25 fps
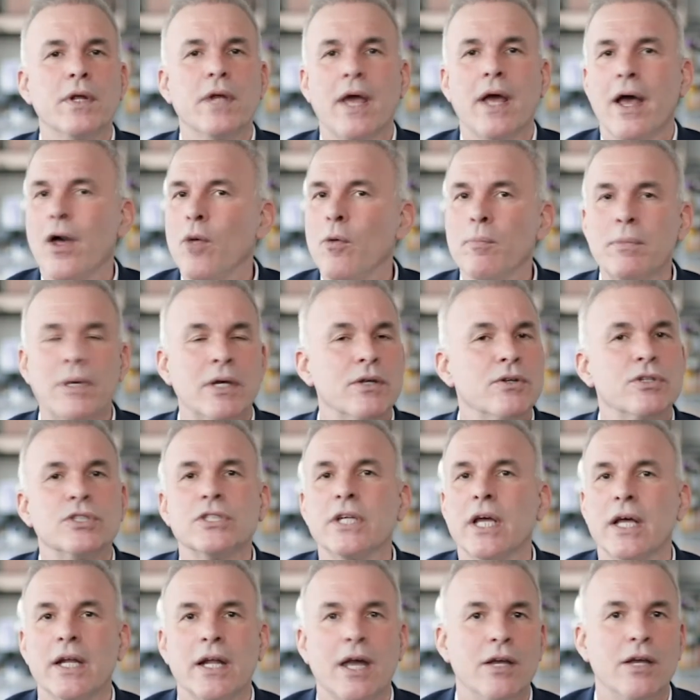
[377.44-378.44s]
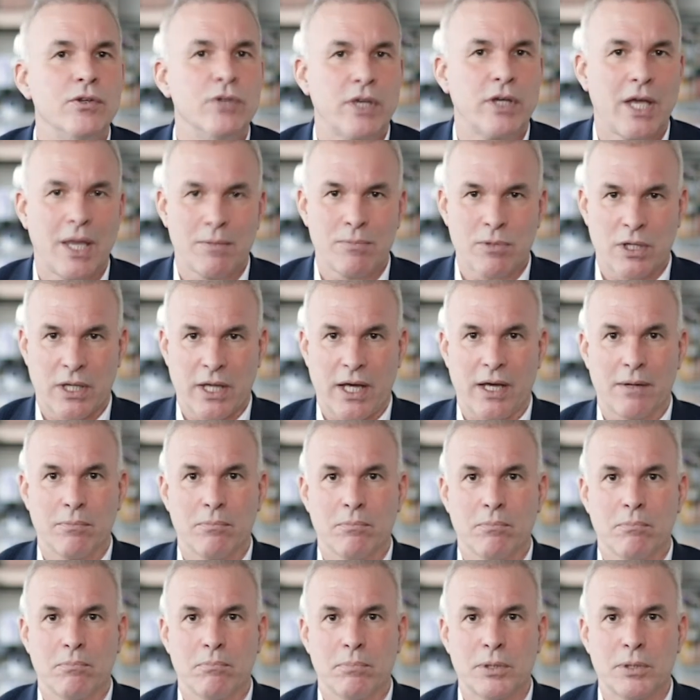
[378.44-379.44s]
Help me understand how you came to that
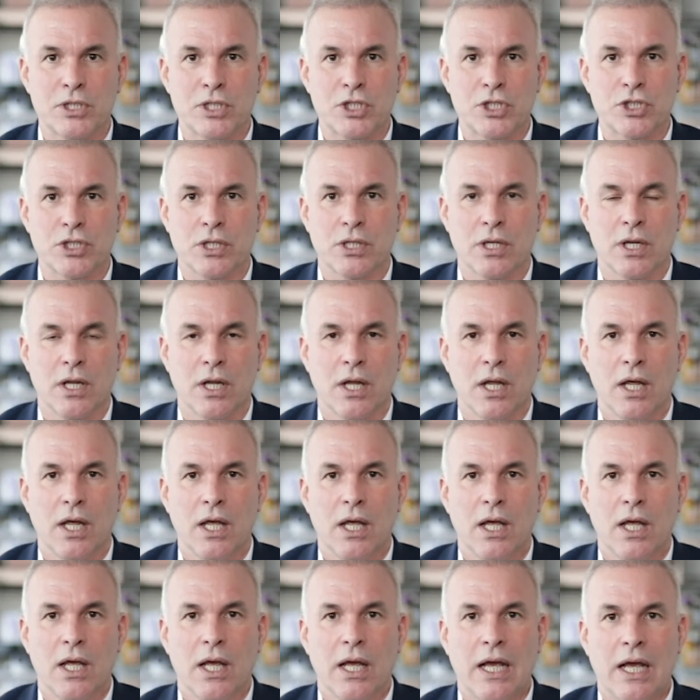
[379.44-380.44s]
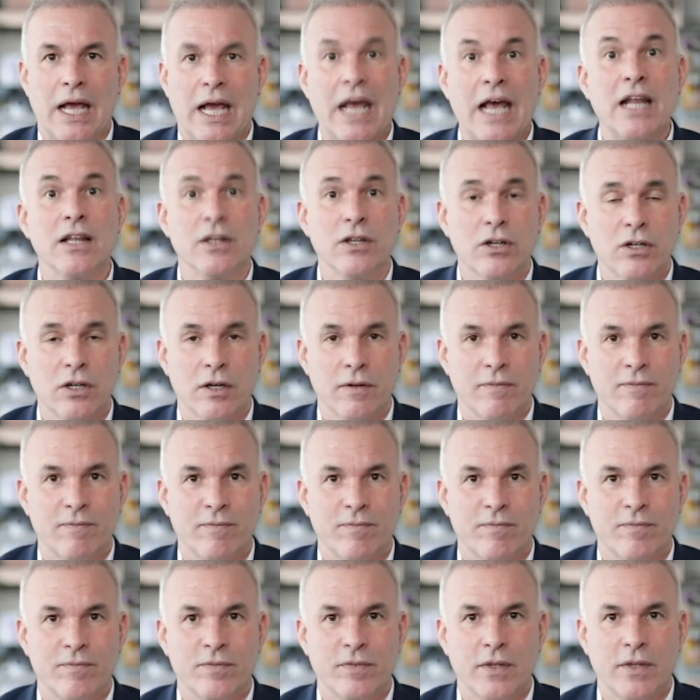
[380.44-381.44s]
position and learn.
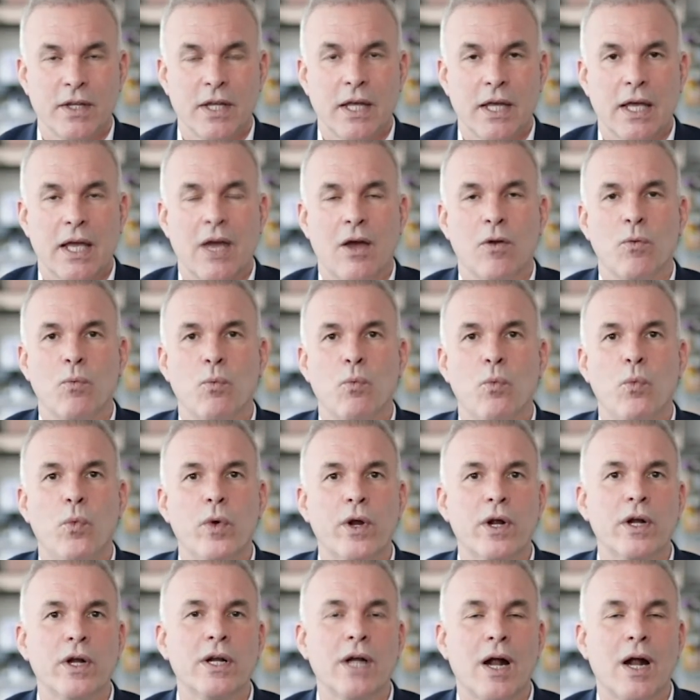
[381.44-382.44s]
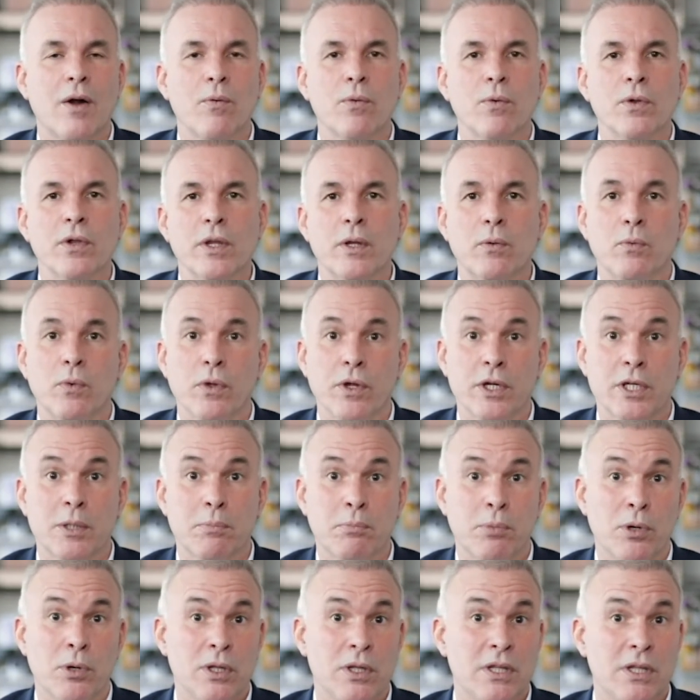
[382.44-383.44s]
And we're not really willing to
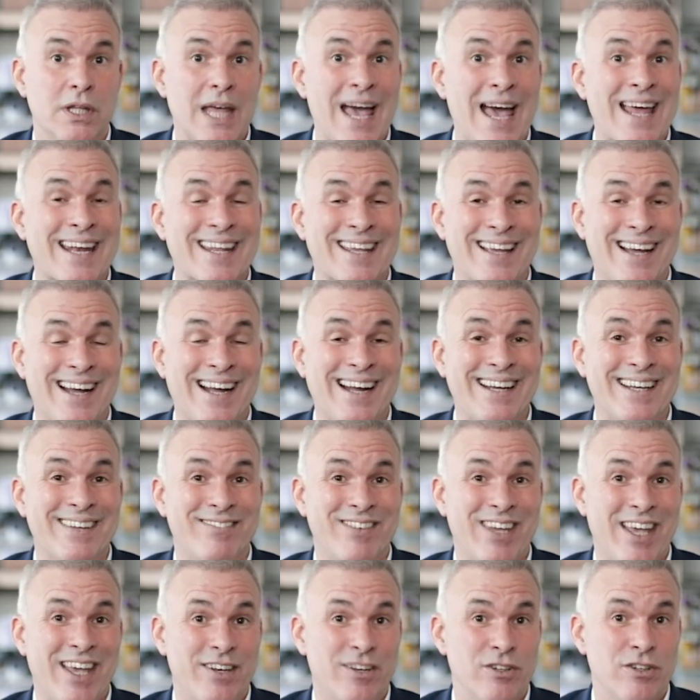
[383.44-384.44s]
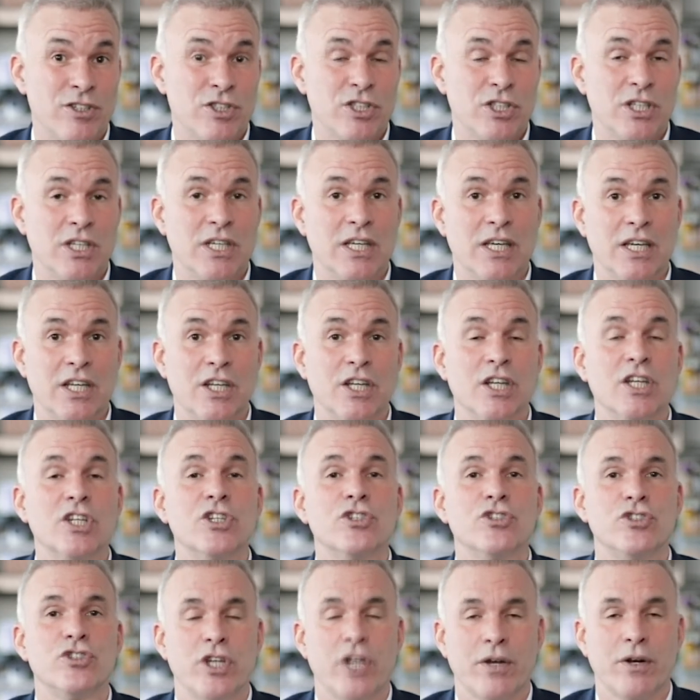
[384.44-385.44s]
put that kind of energy in
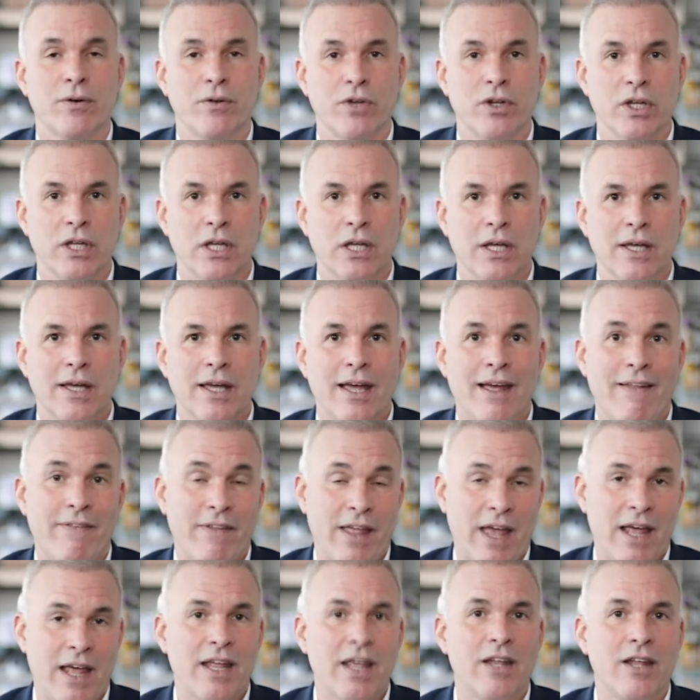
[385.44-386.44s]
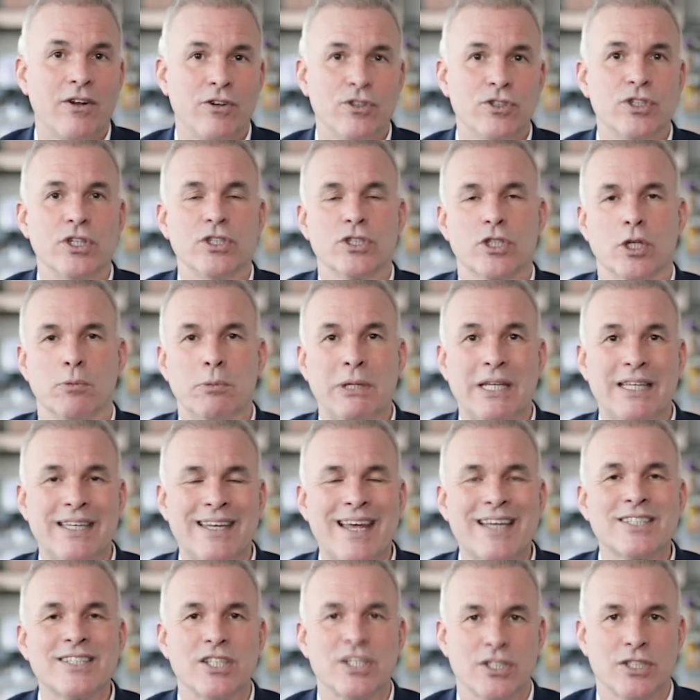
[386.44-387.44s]
generally. And that energy is going to be
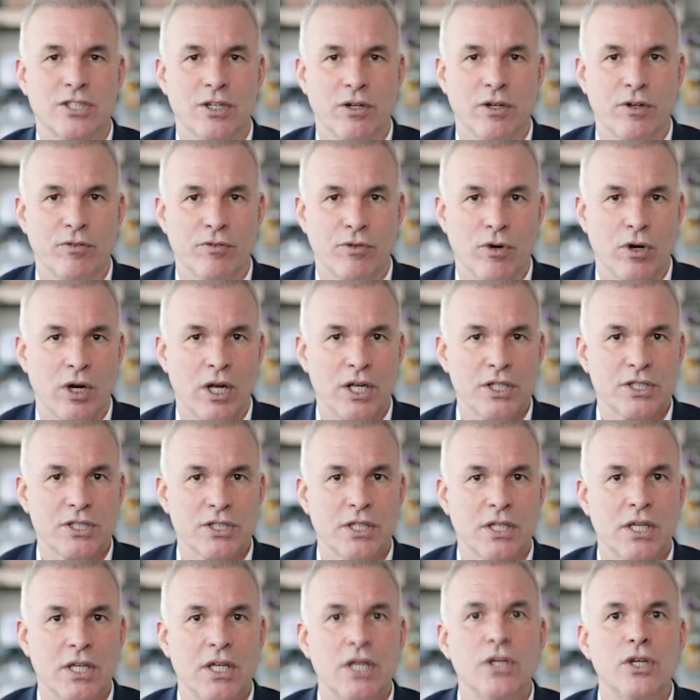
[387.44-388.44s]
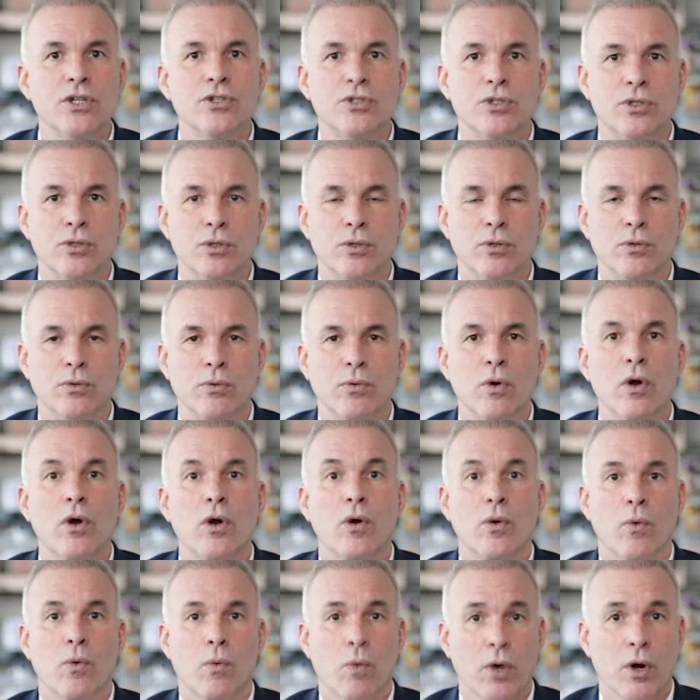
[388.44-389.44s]
necessary for us to
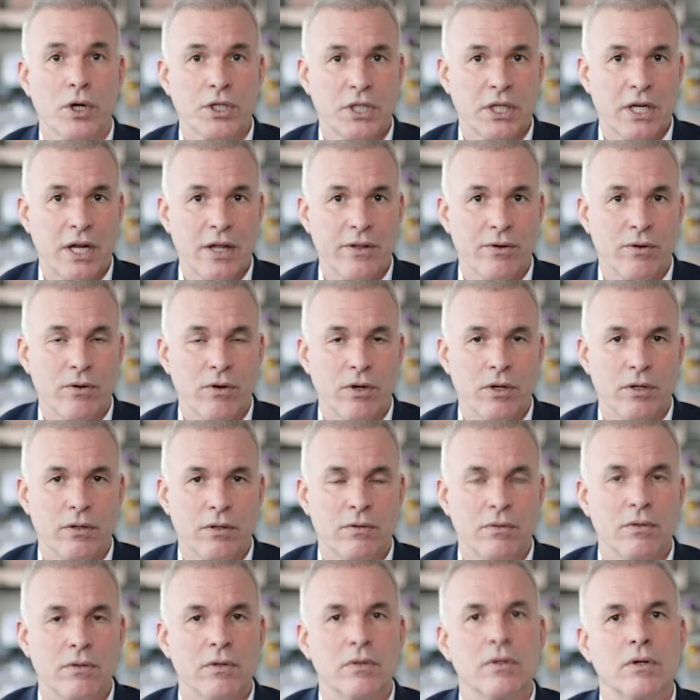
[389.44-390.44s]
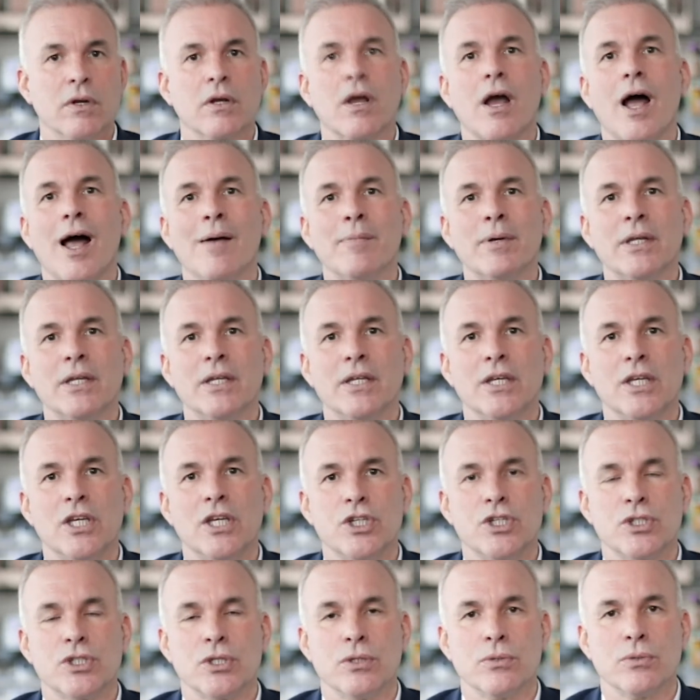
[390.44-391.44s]
work together on common
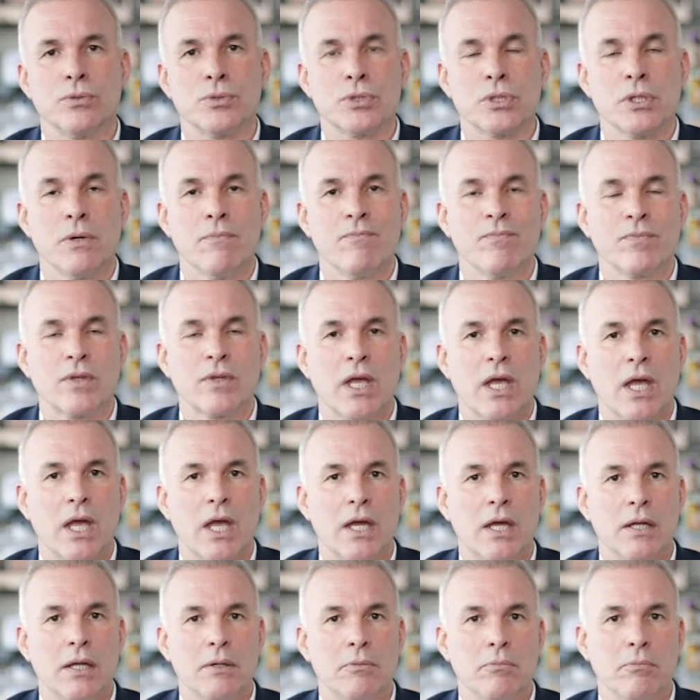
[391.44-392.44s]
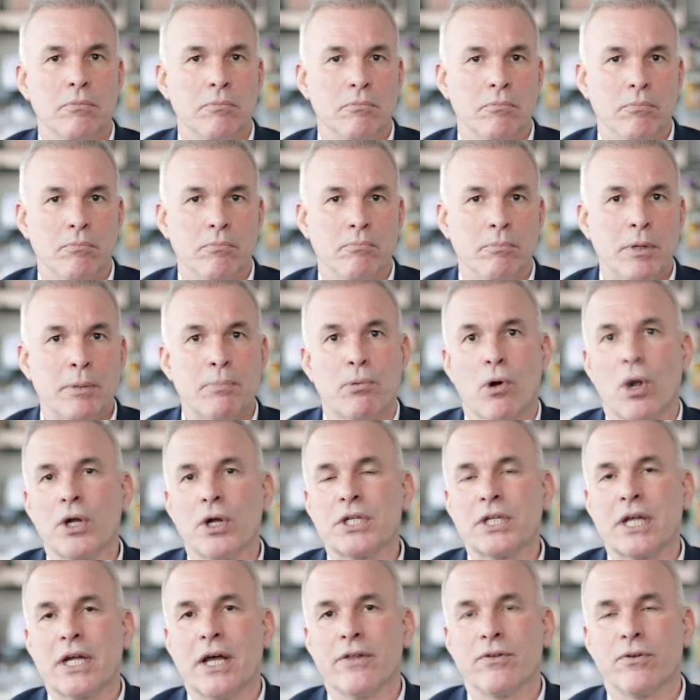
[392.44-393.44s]
issues and be brought
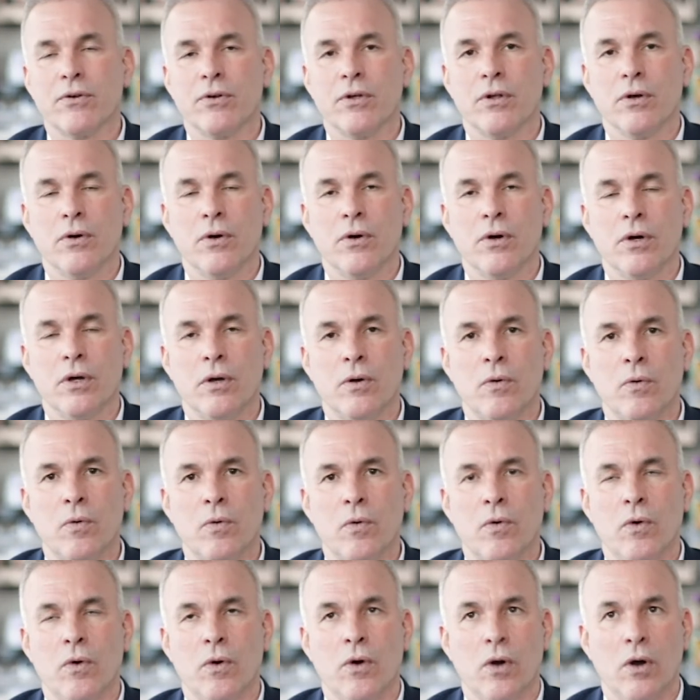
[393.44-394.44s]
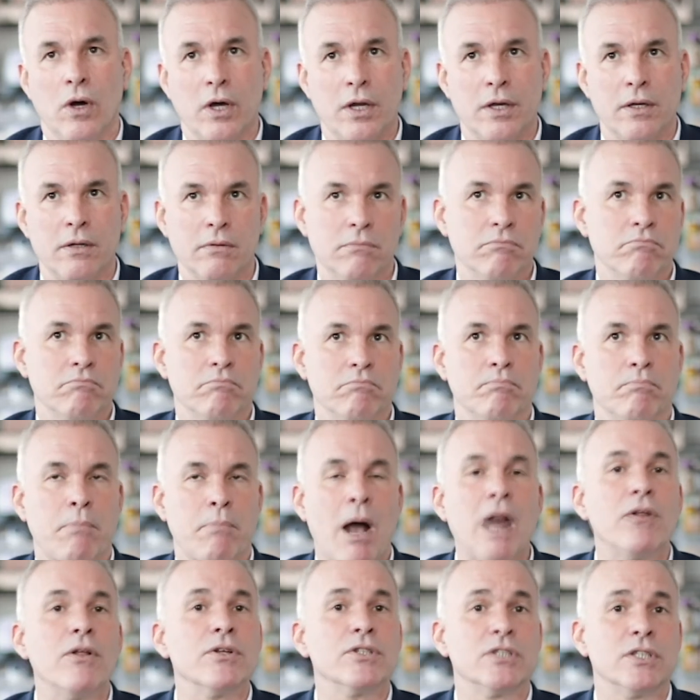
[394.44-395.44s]
together on
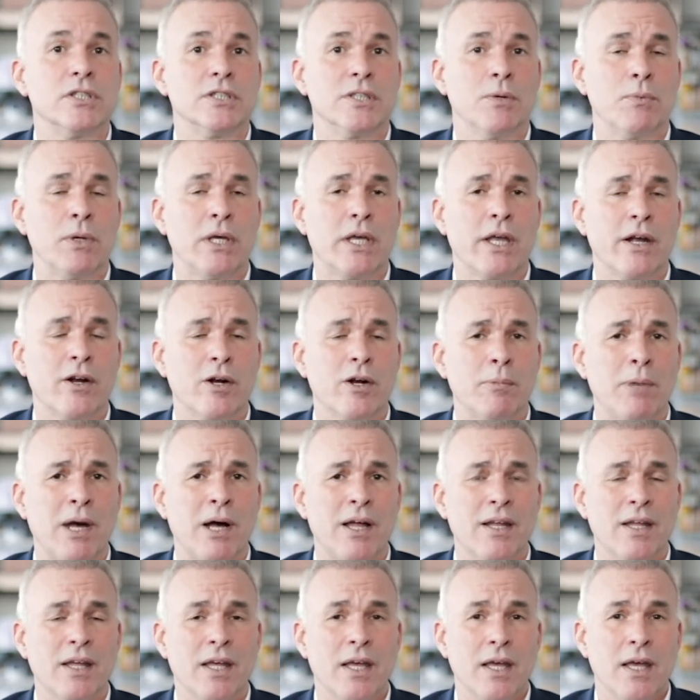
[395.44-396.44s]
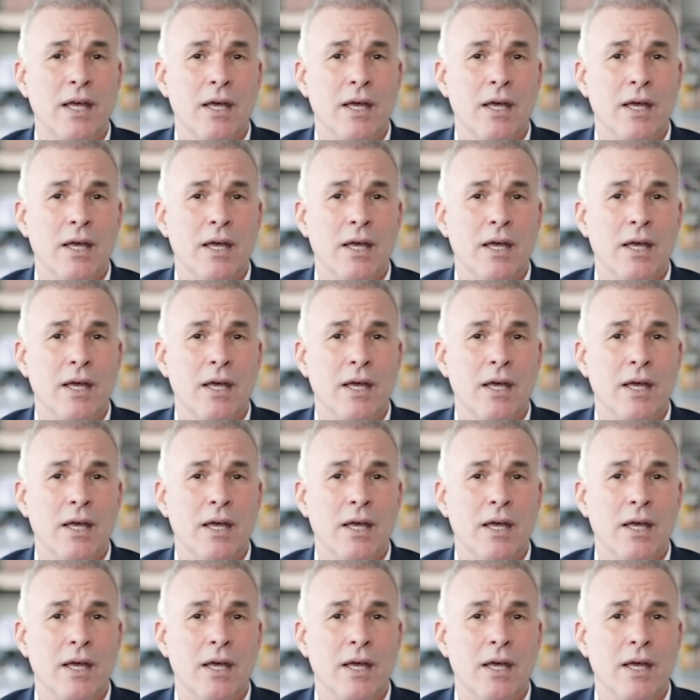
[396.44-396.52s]
policies that we care about.